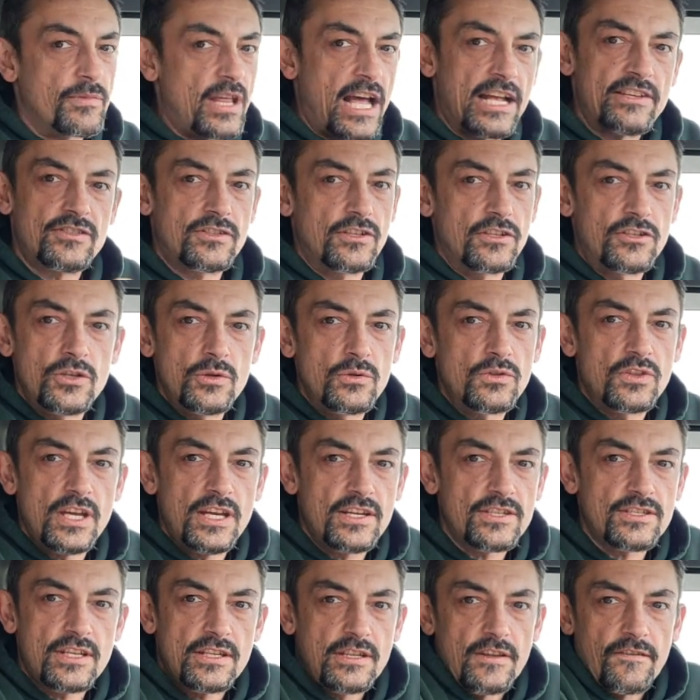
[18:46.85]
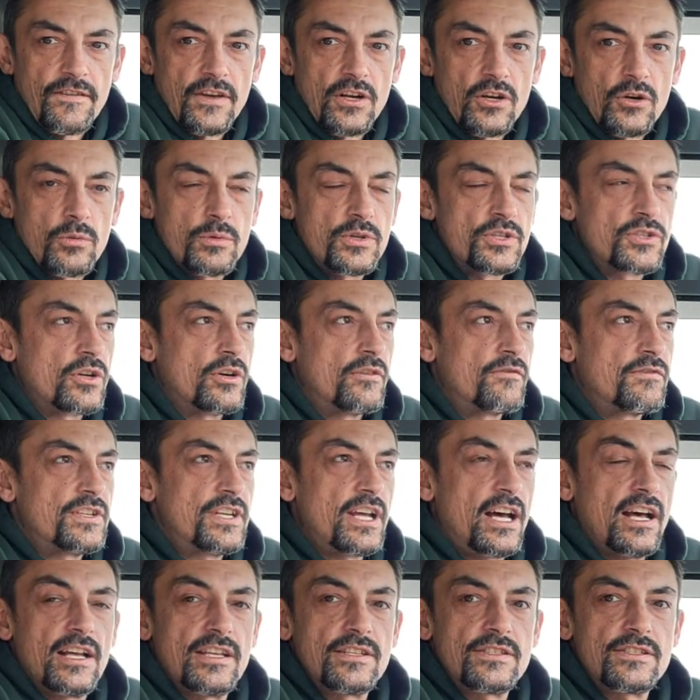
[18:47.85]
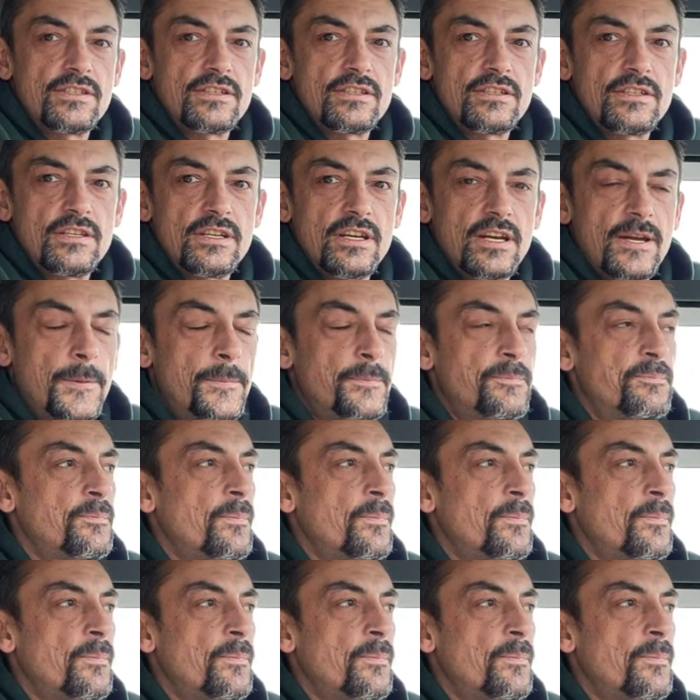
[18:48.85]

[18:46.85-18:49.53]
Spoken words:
That's the two things that the Federal Reserve does. Right?